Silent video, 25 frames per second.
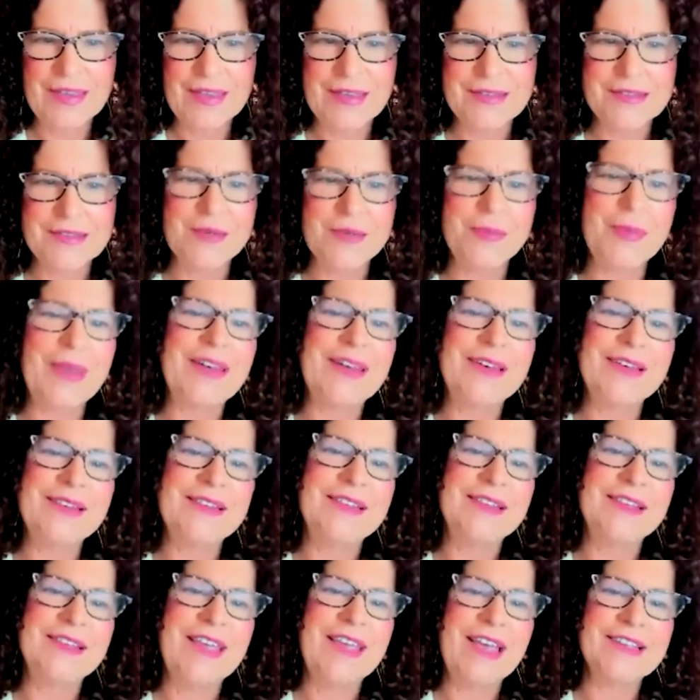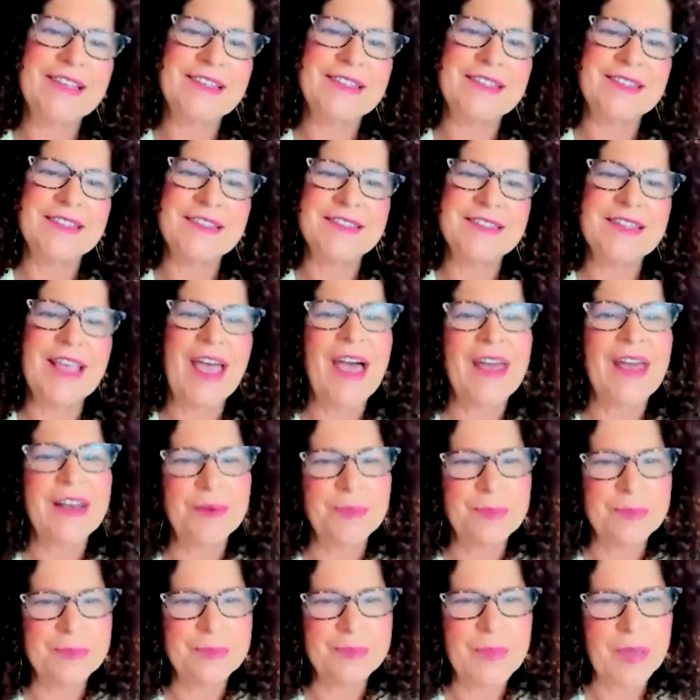So, my guest is
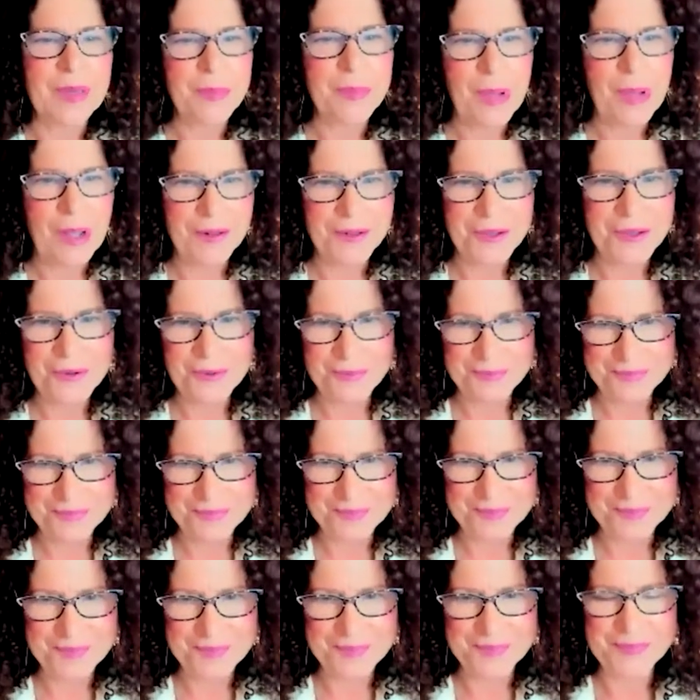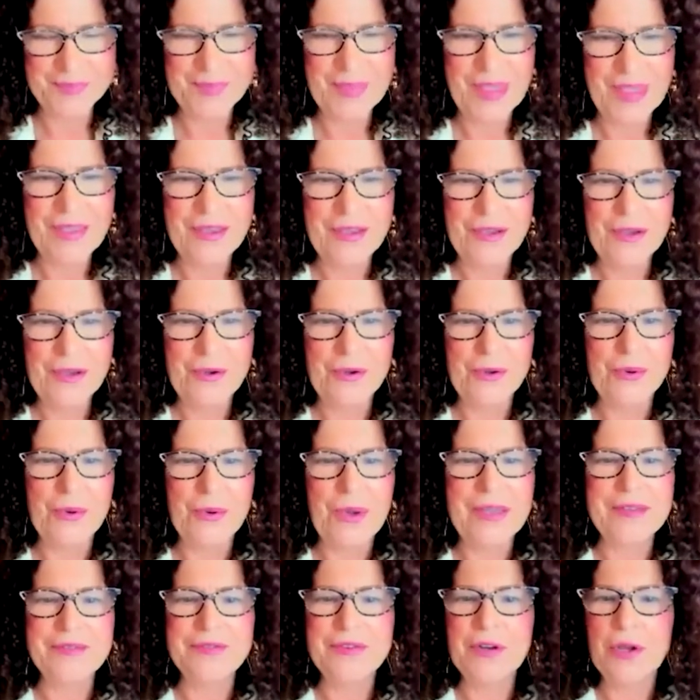Adam Apollo, who
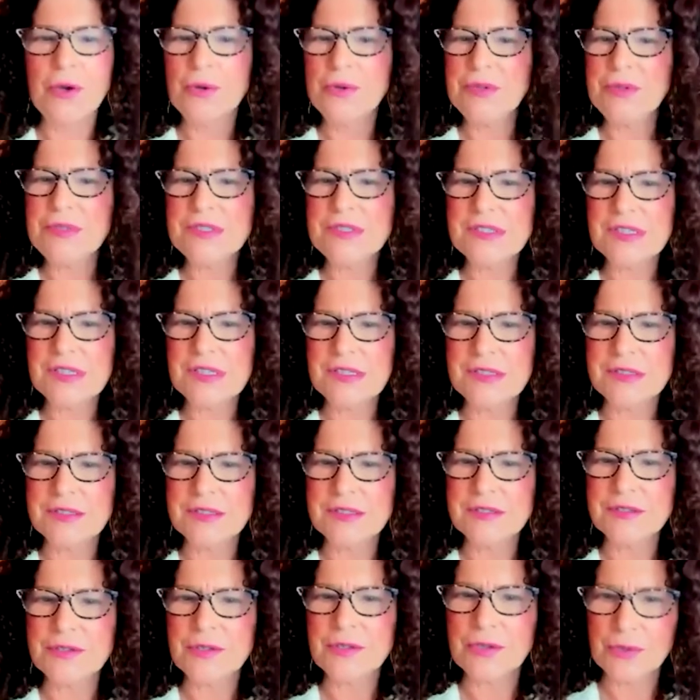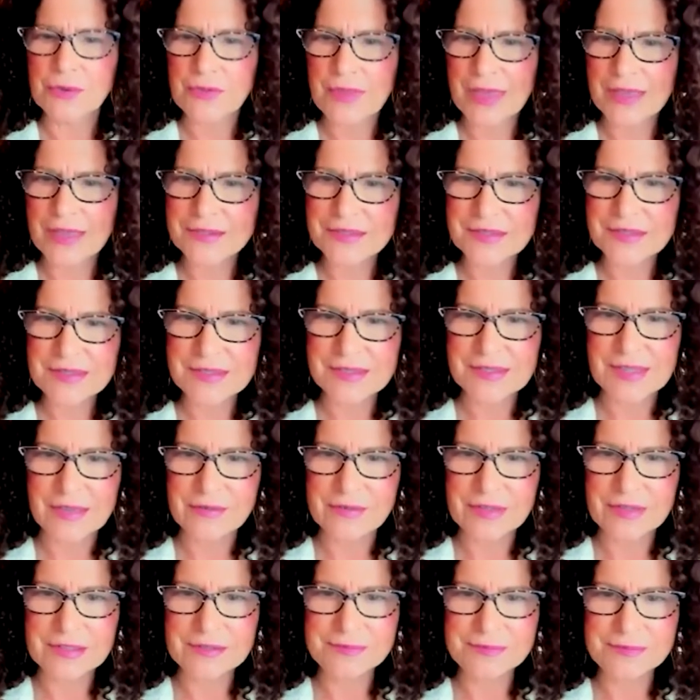I've known since
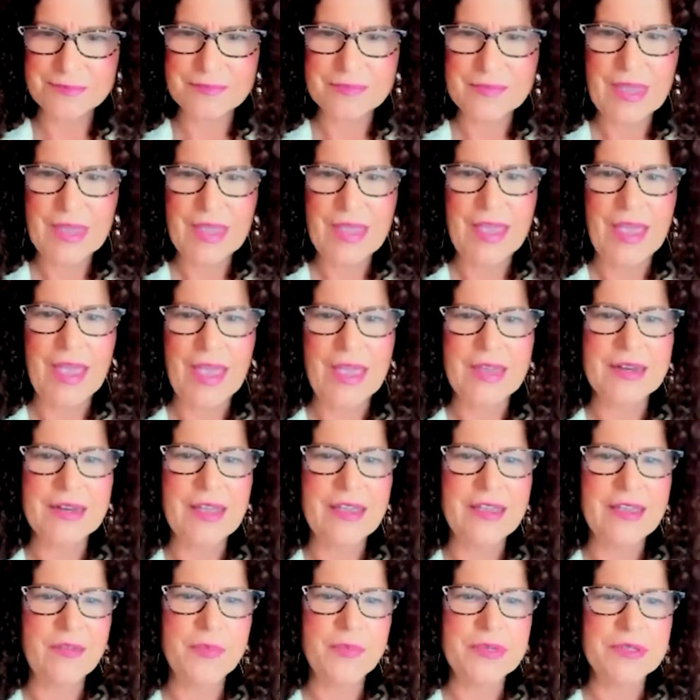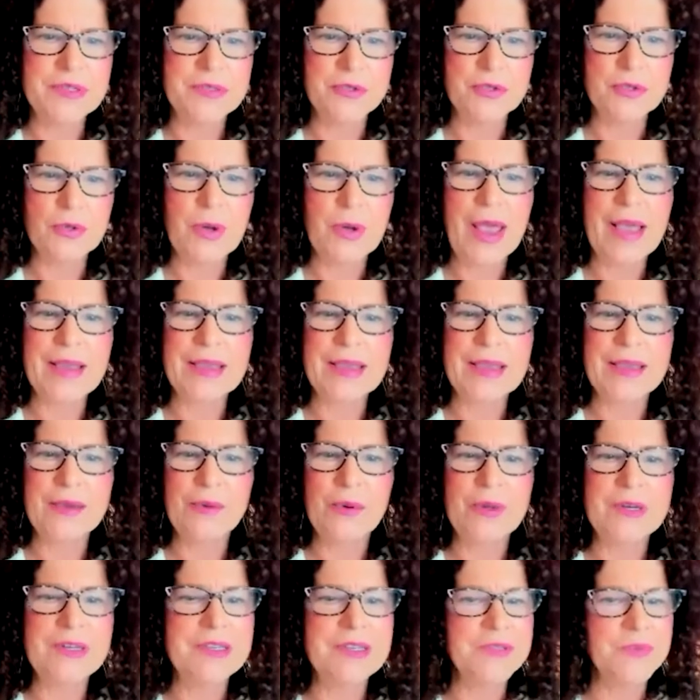2007, and I have been tracking
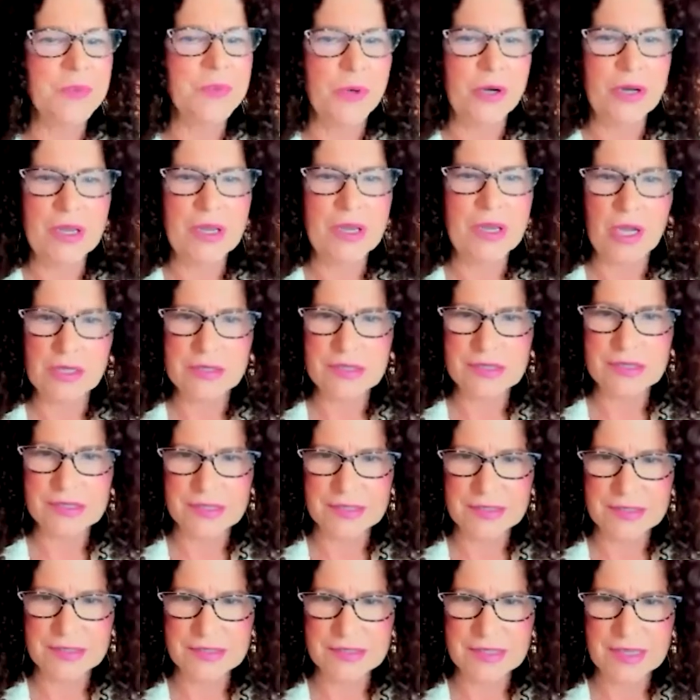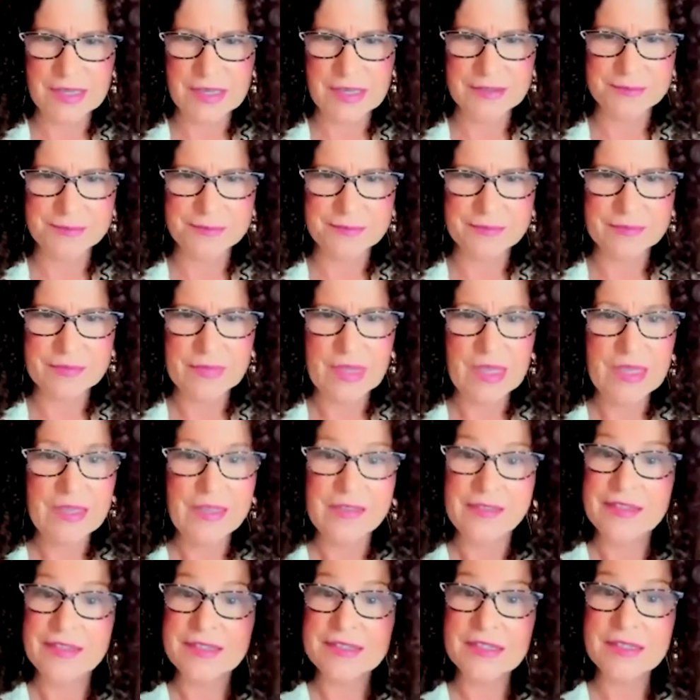what he's working on since then.
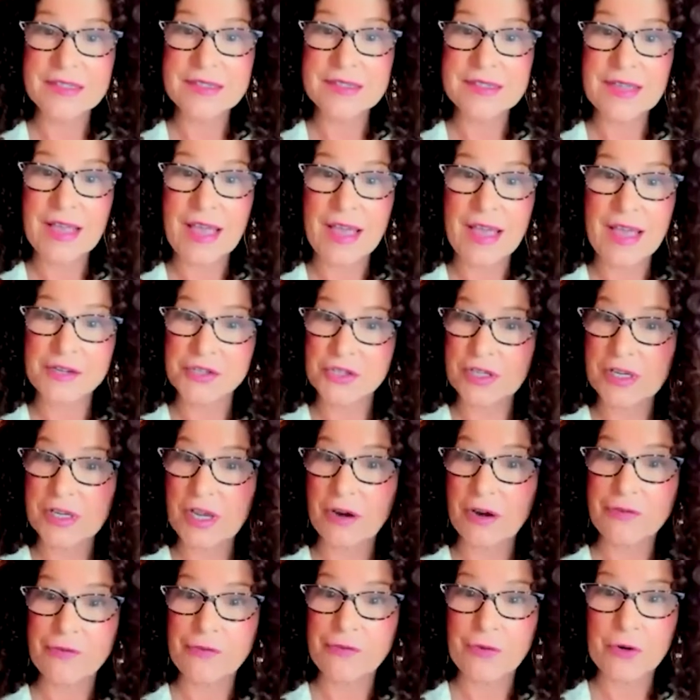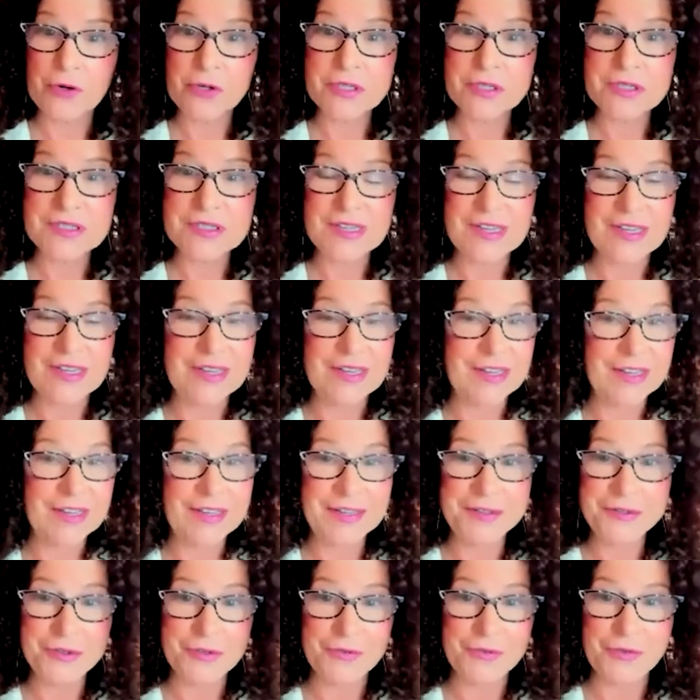This is actually our first
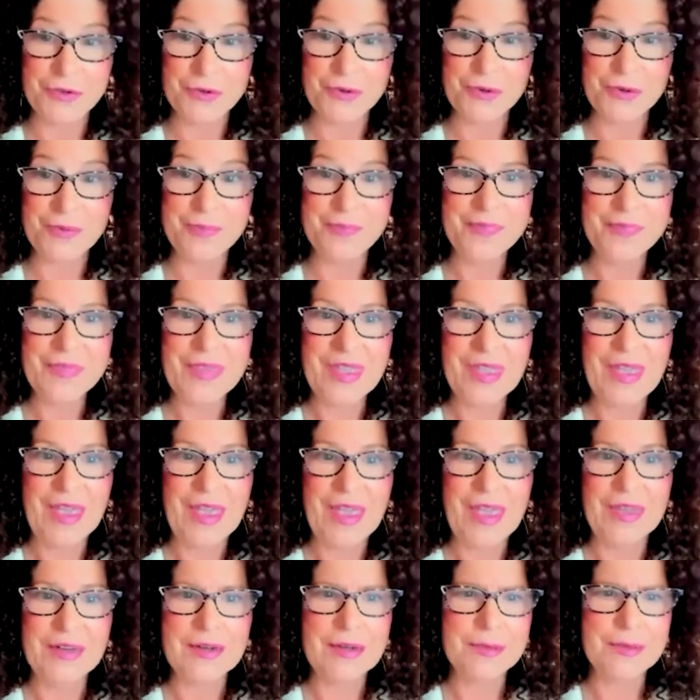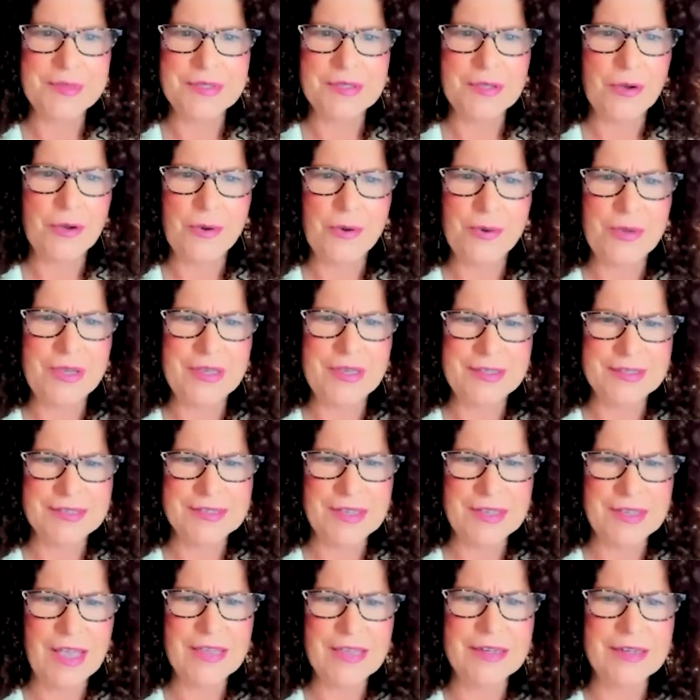interview, and I'm so
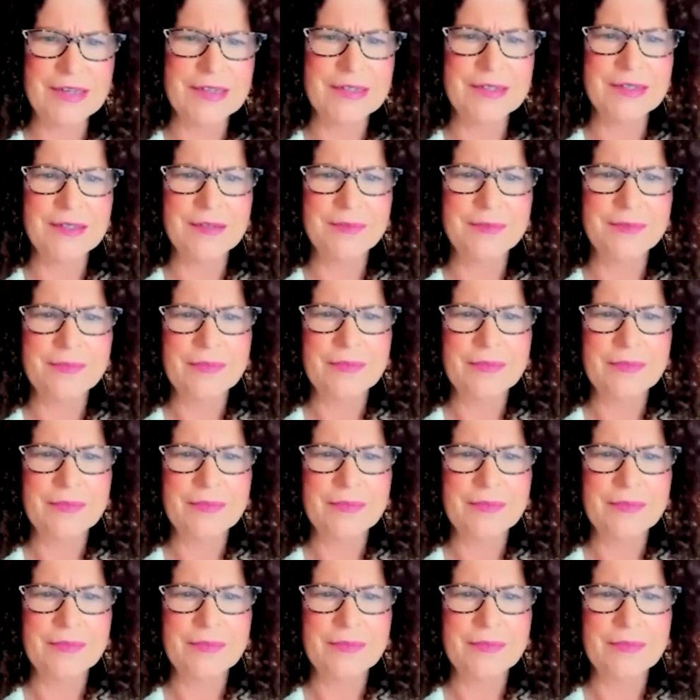excited.